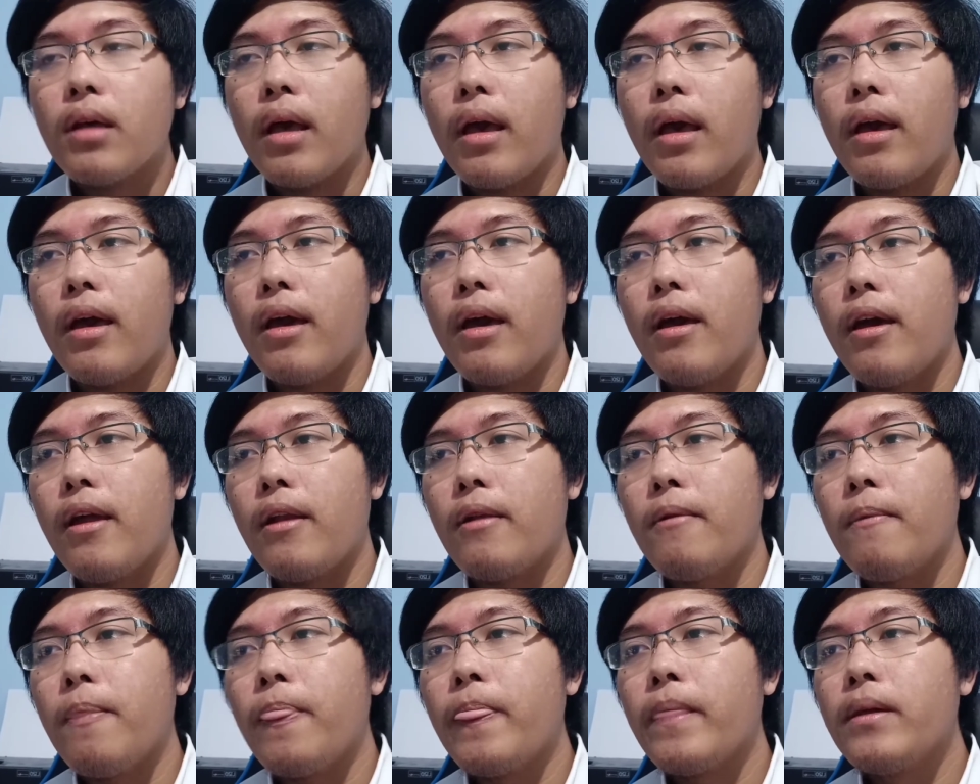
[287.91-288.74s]

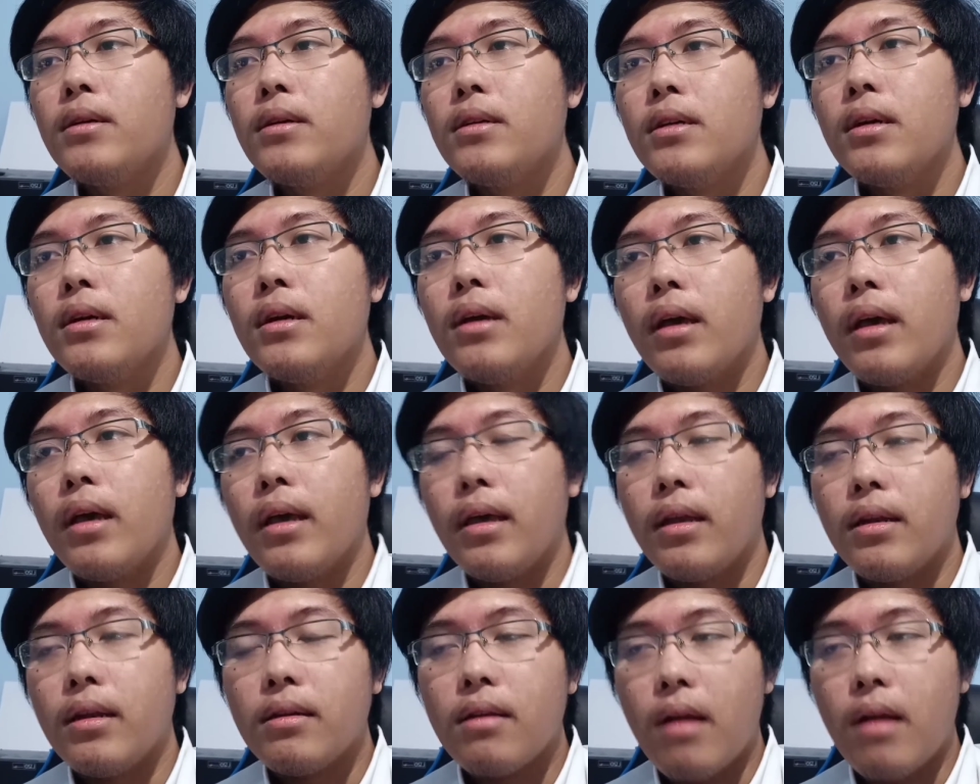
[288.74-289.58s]
And
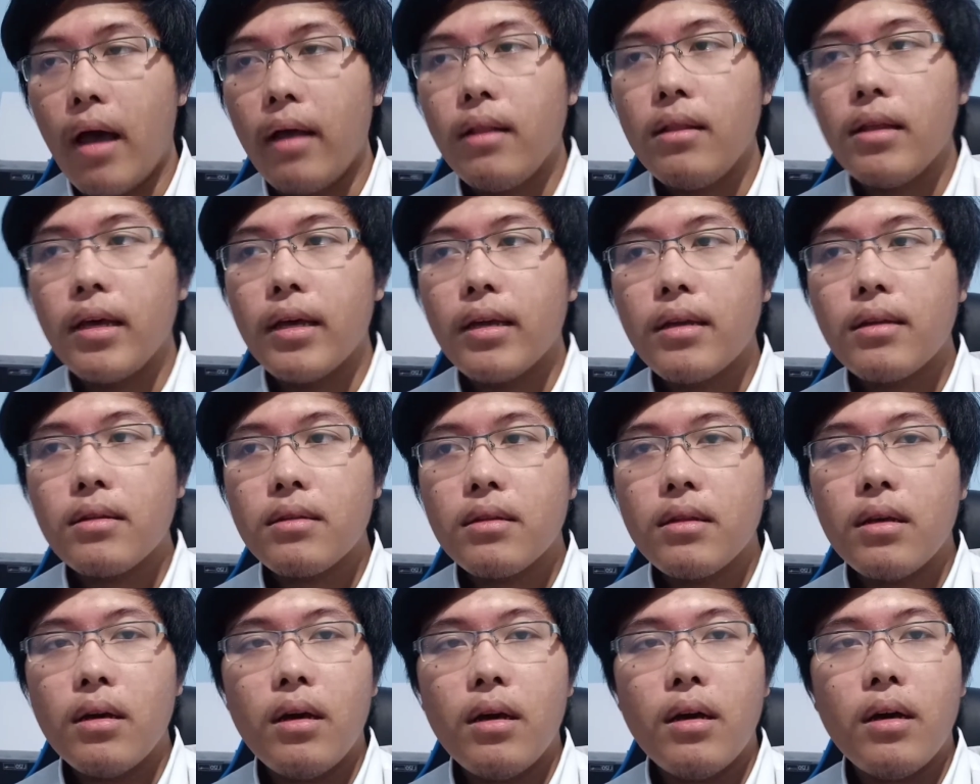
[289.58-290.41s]
in dialect,
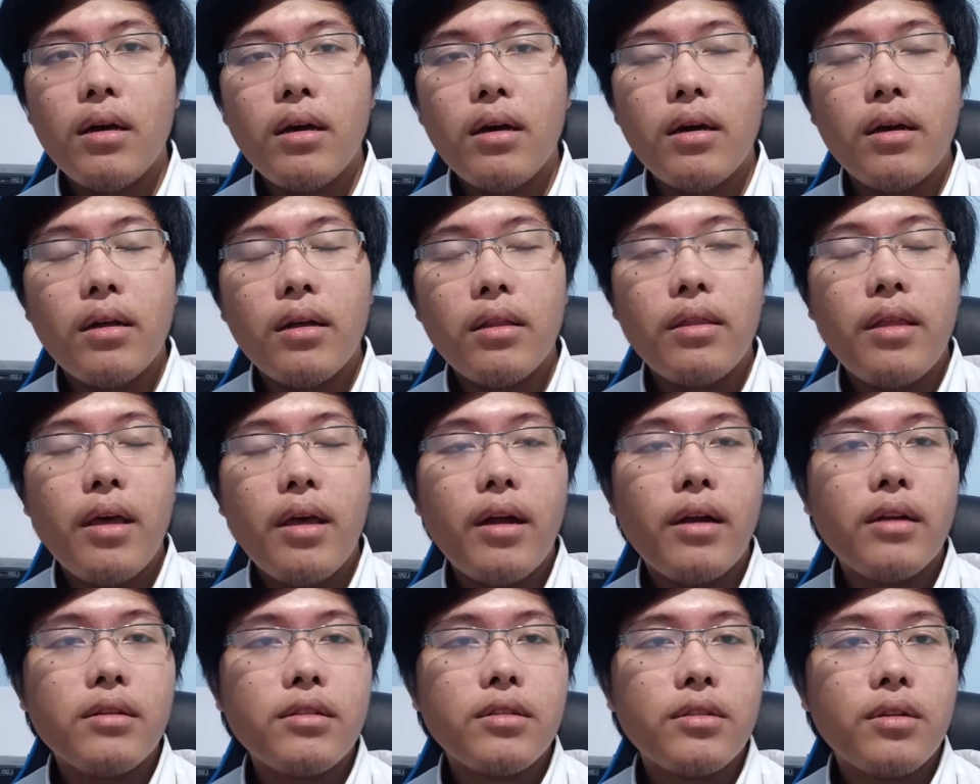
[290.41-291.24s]

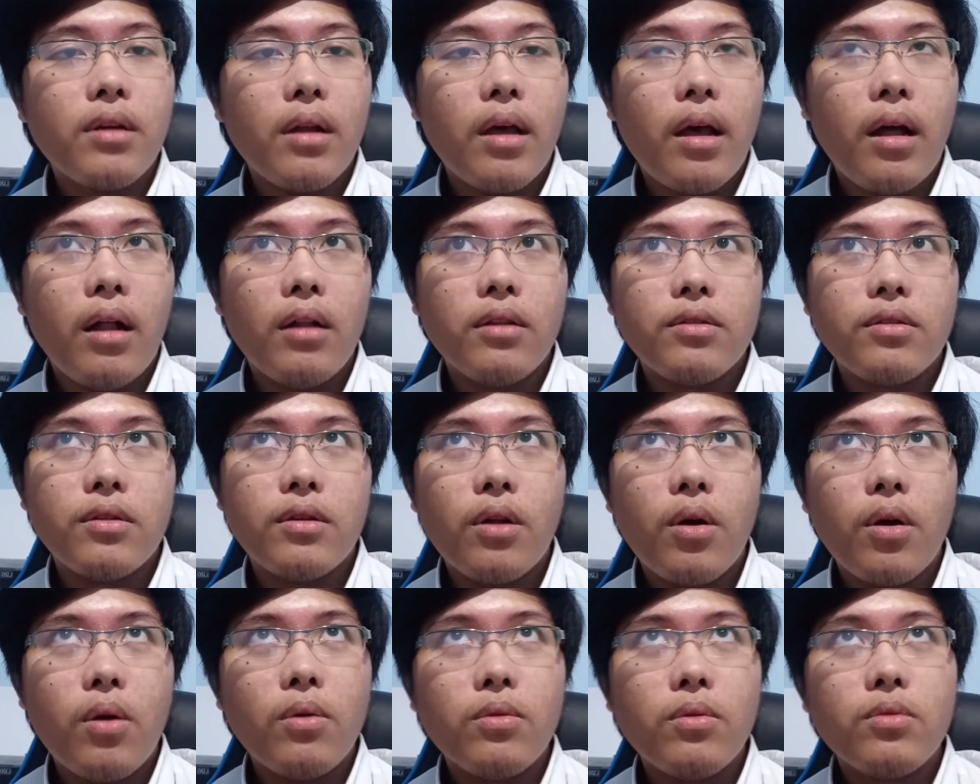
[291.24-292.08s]
there's also
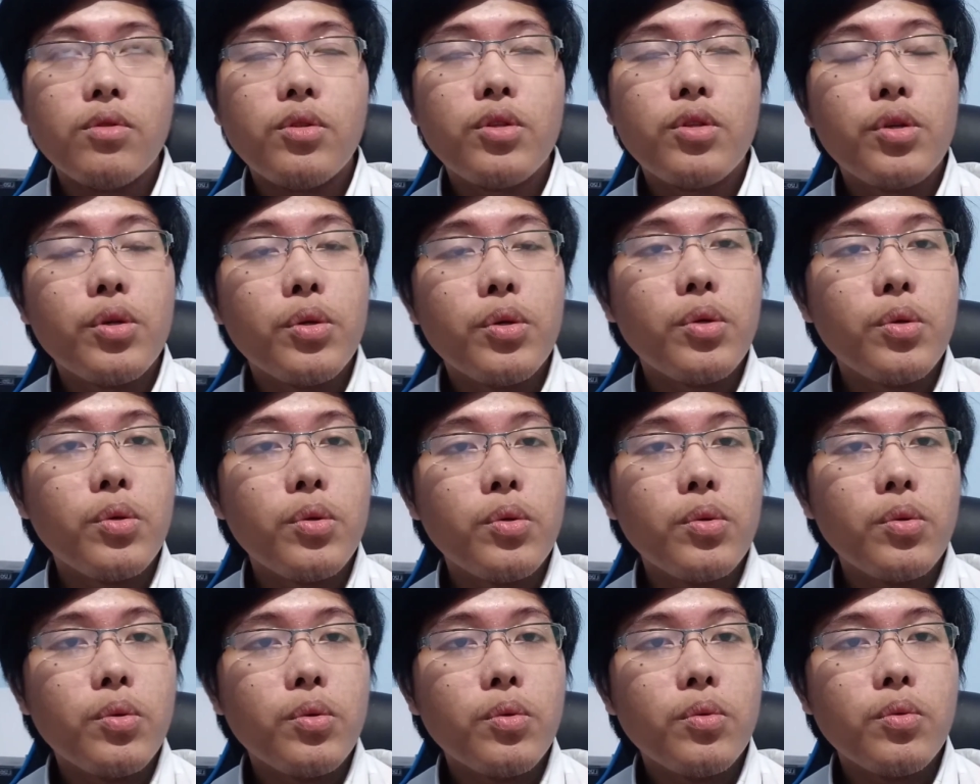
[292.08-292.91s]
known
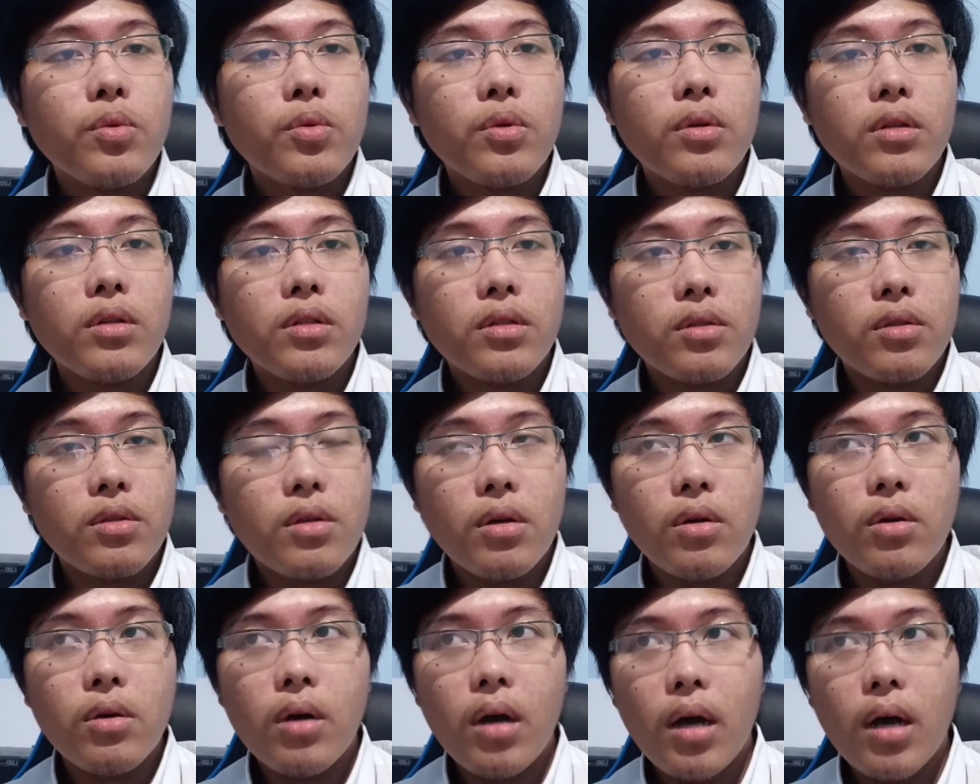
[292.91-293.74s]
to
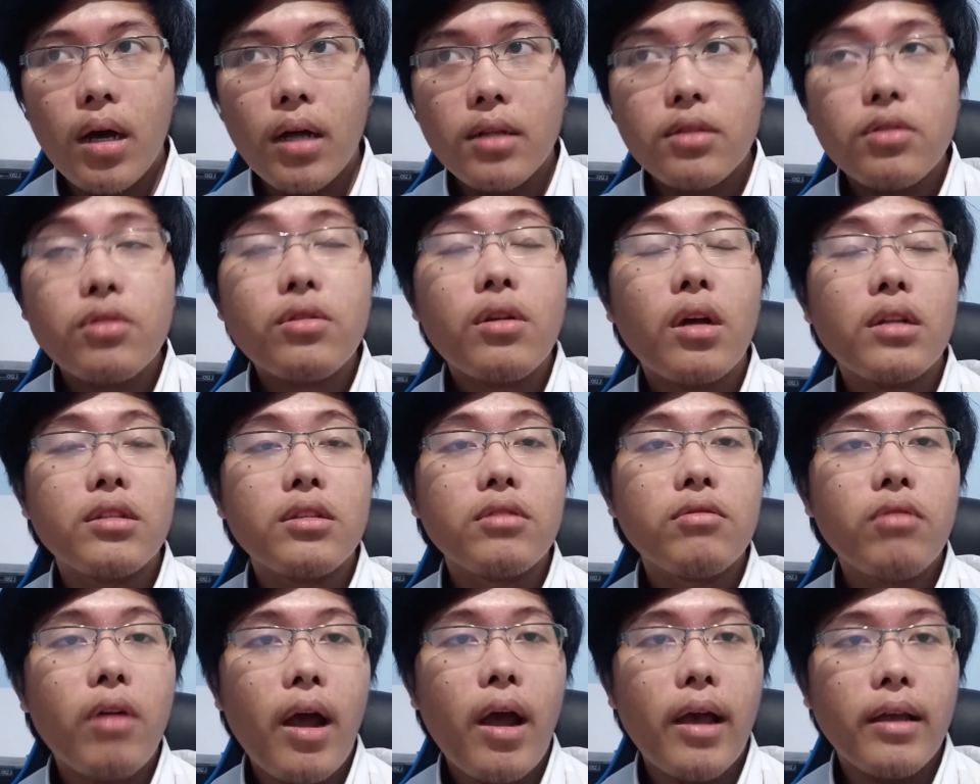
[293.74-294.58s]

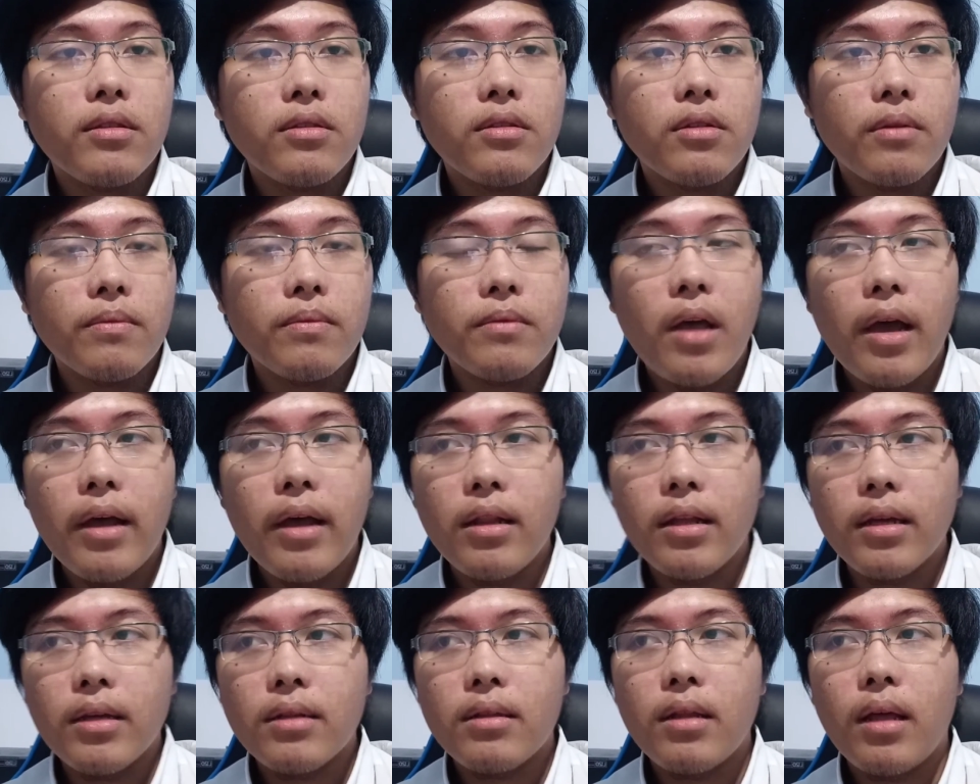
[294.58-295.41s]
categorize of
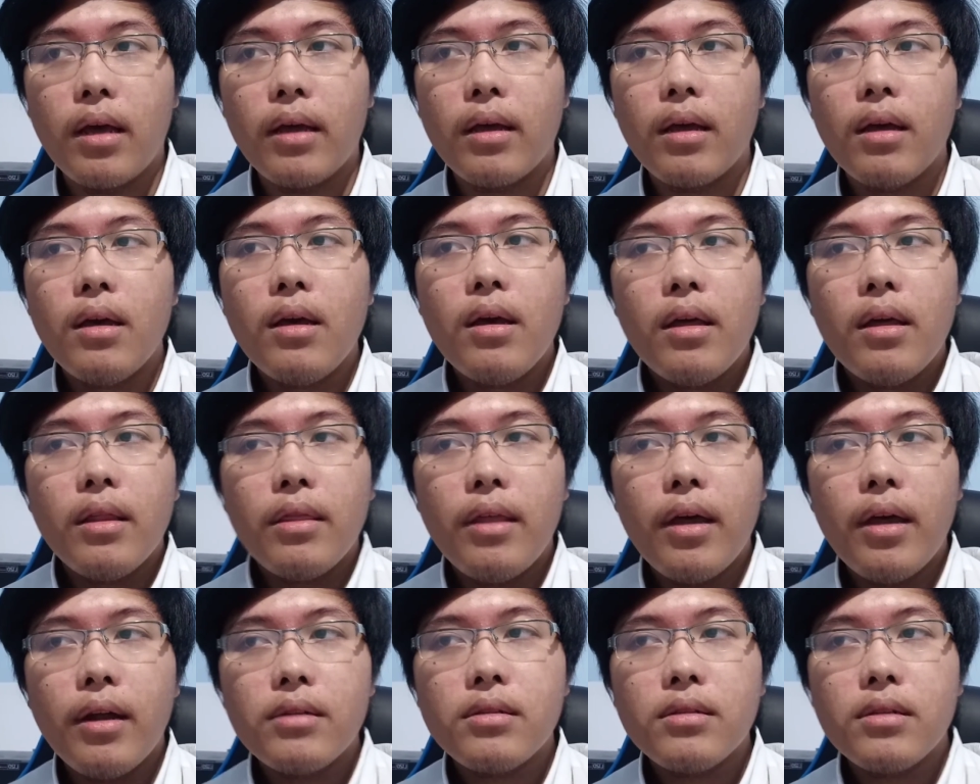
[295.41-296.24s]
dialect. Like
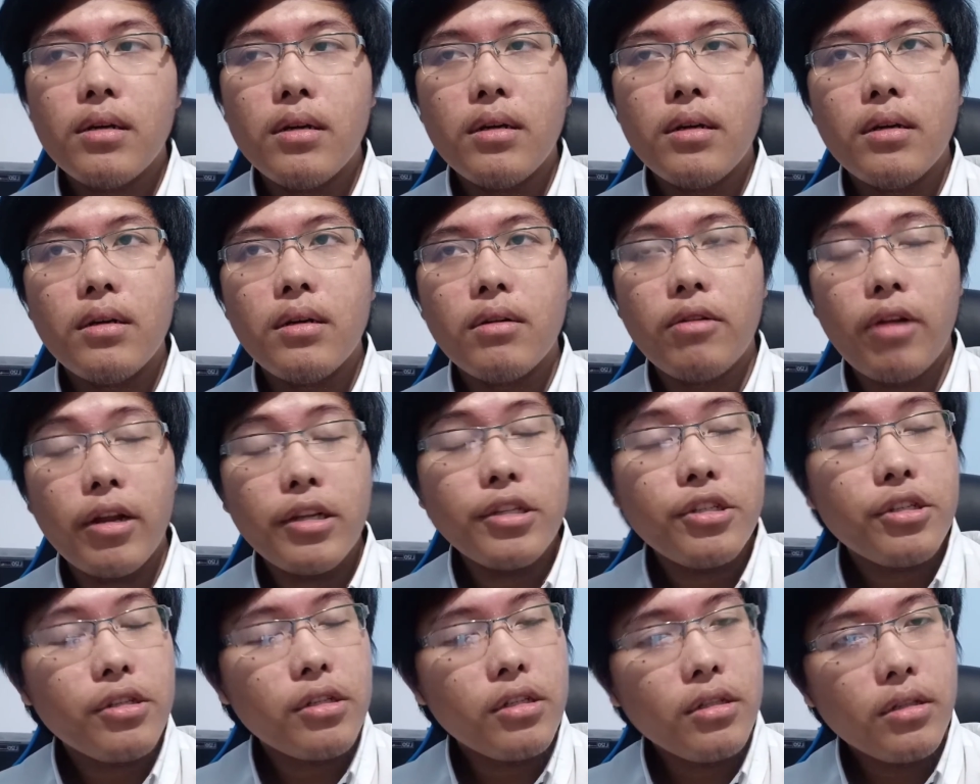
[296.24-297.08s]
there's a
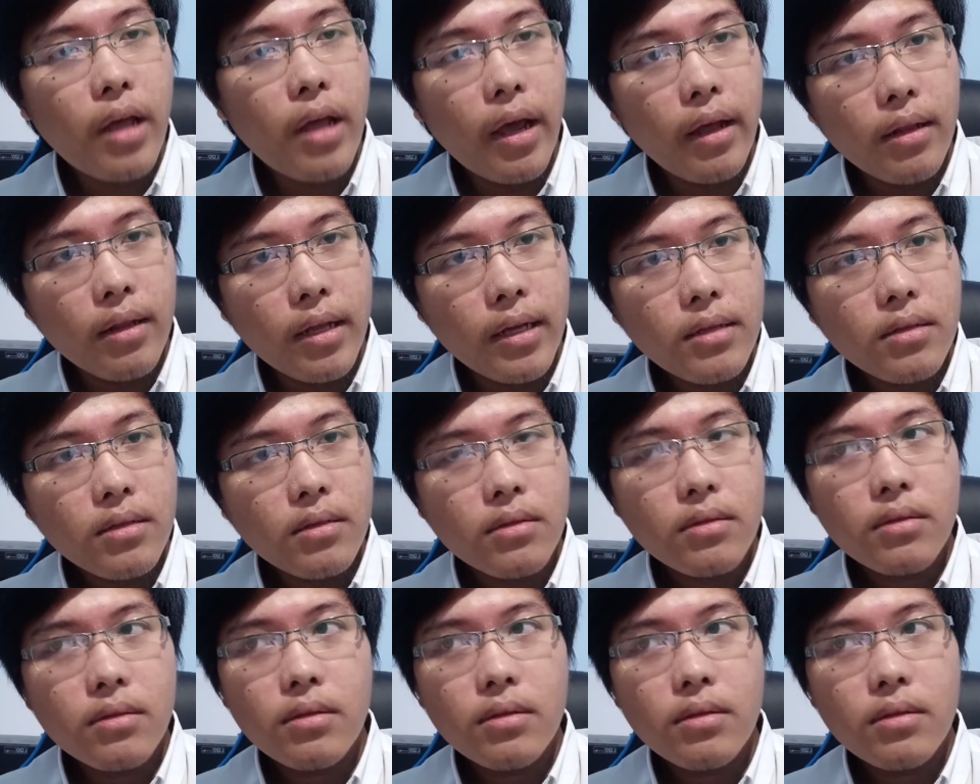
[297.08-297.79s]
regional dialect